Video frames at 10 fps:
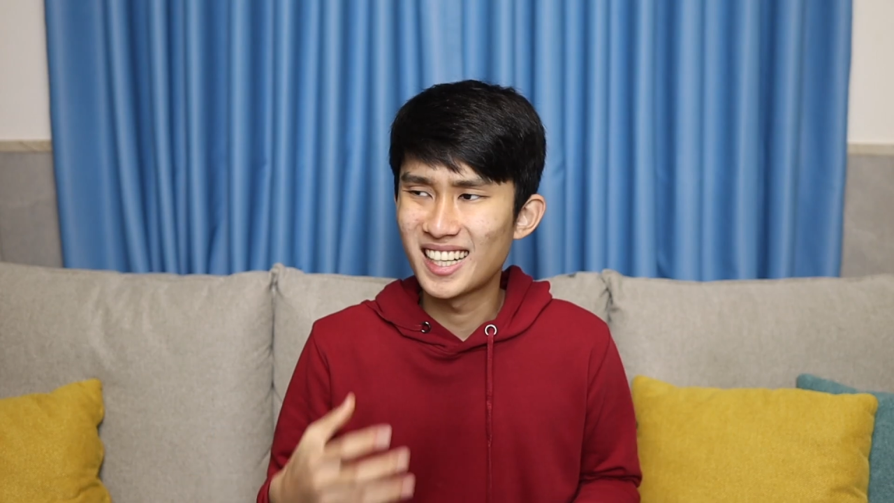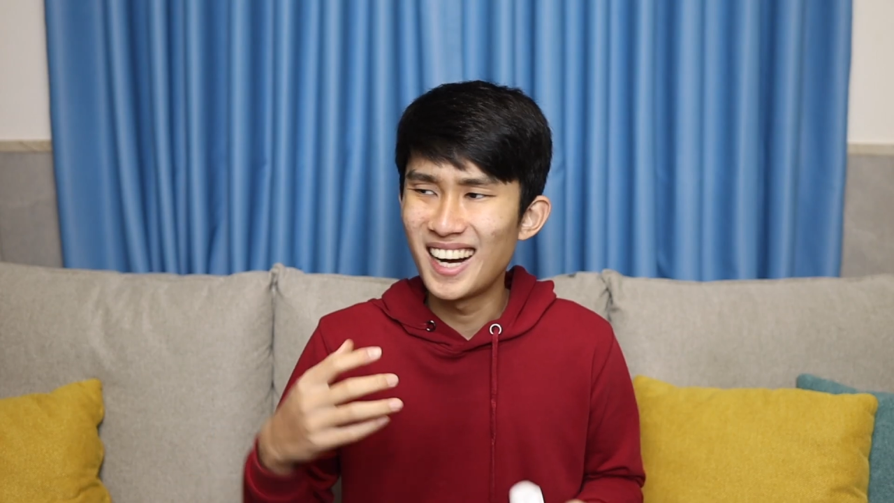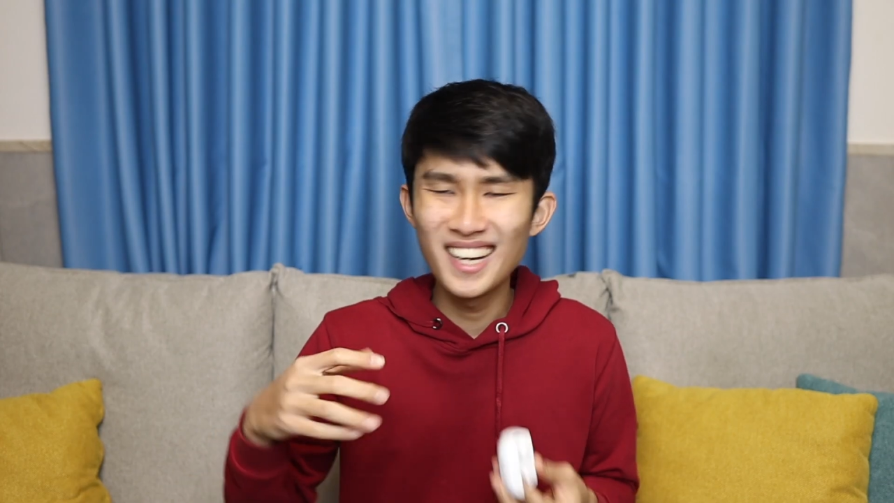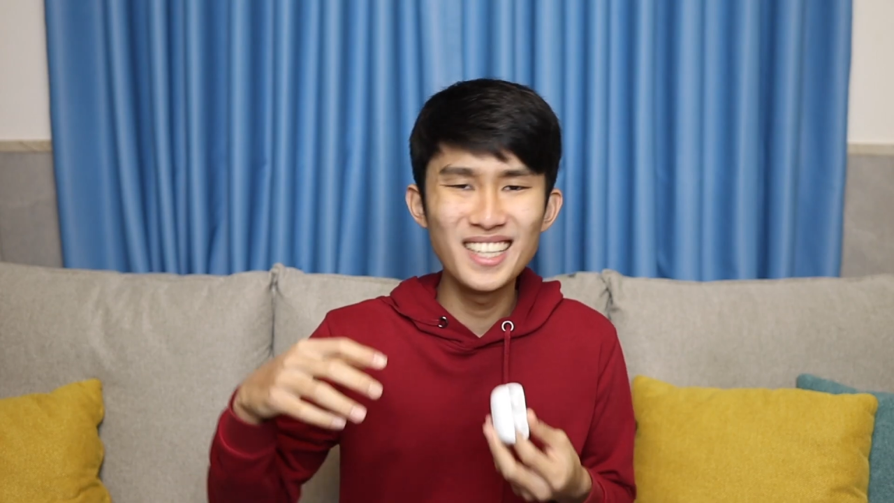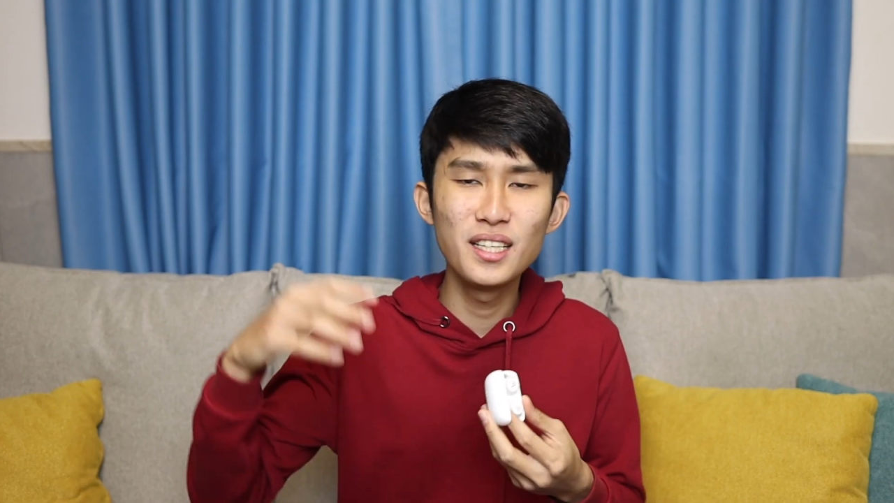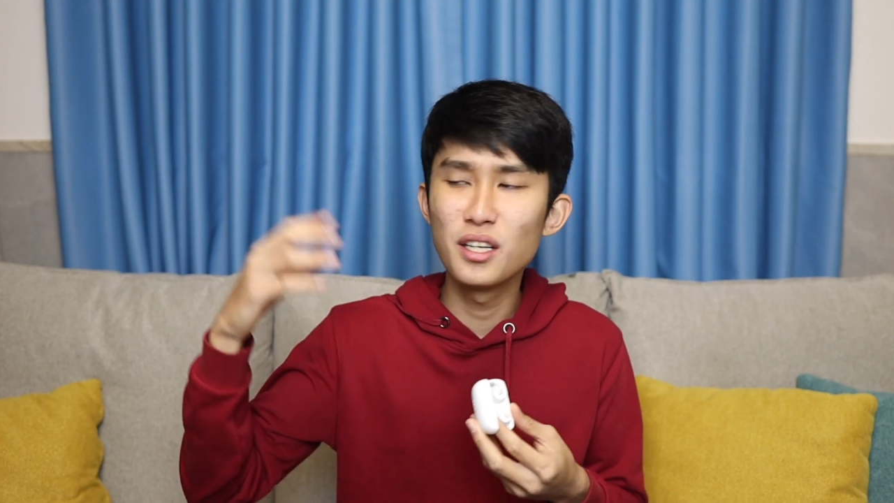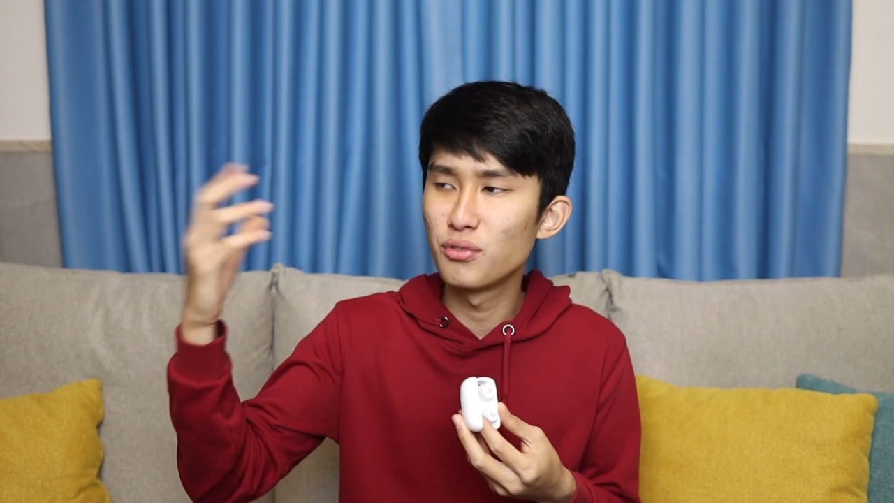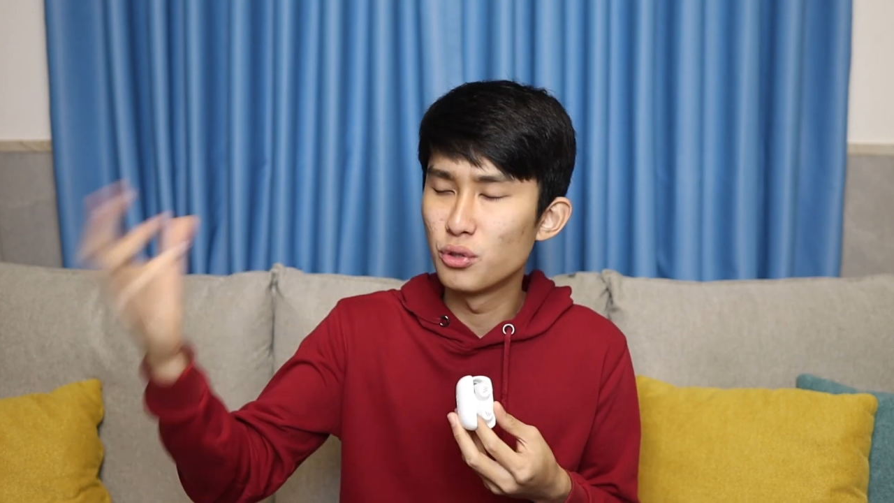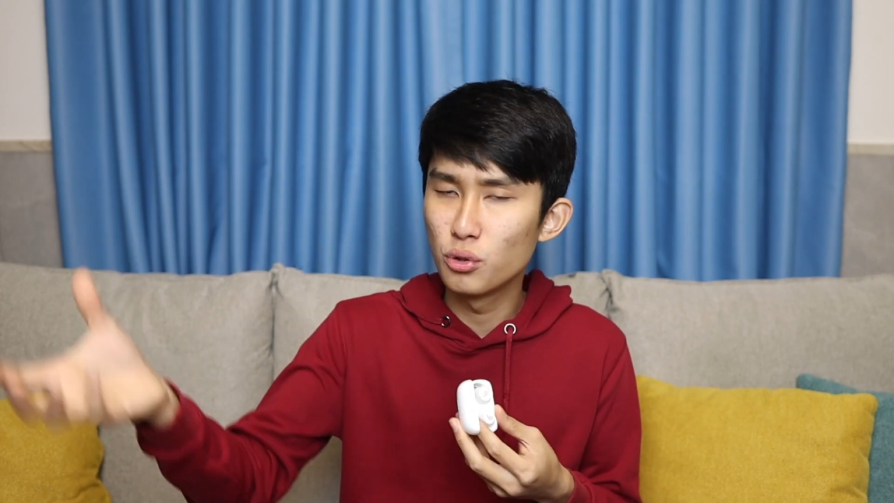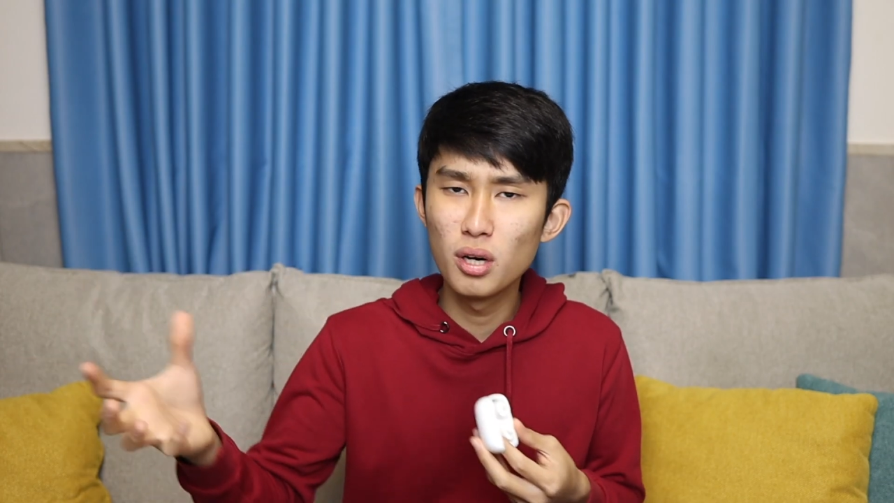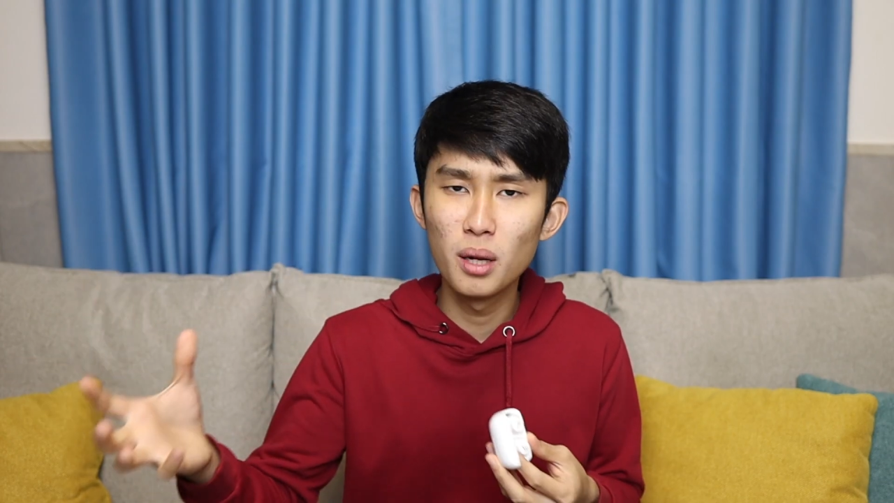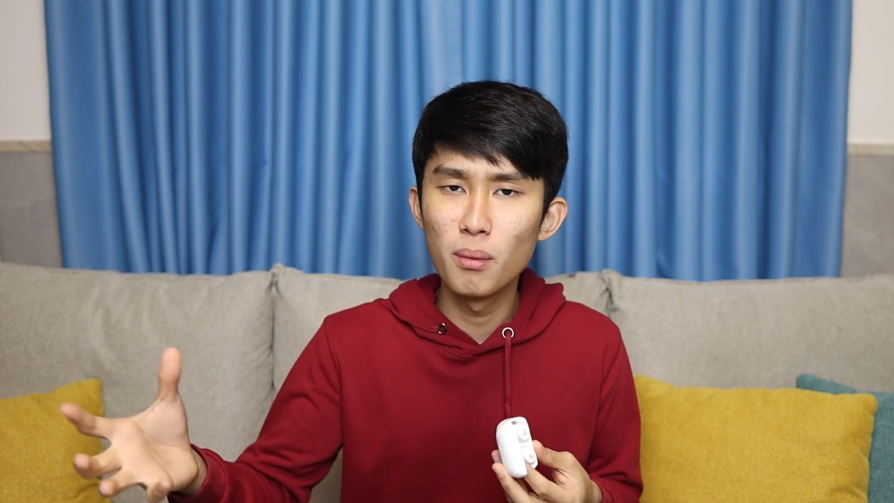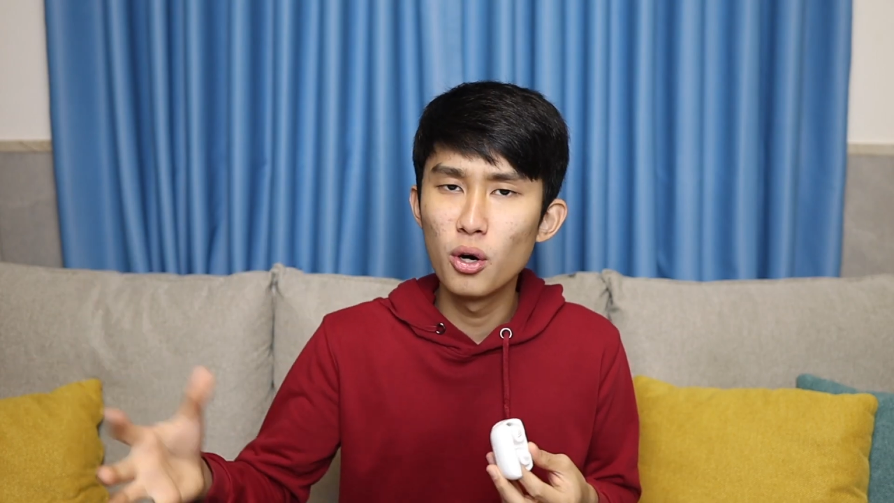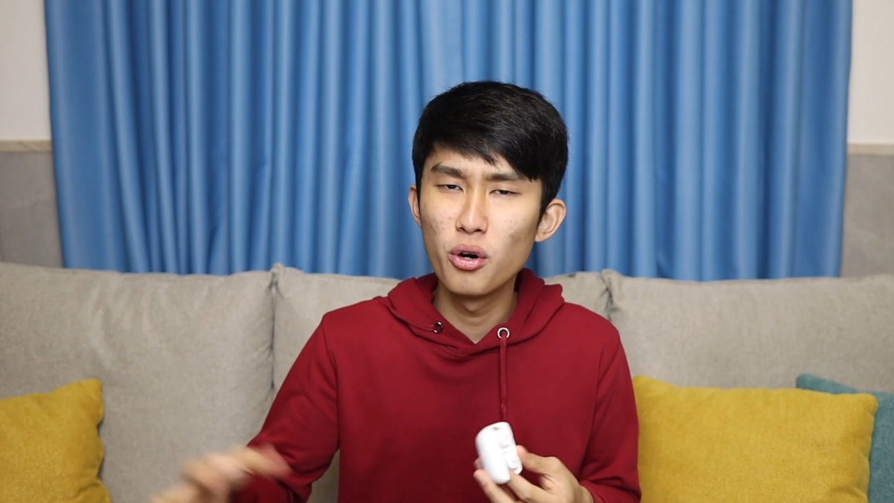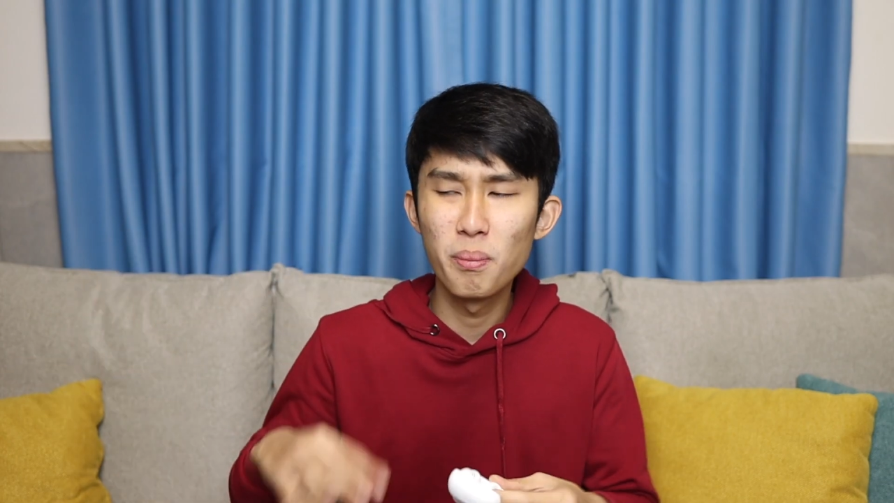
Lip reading: kind of dual mode,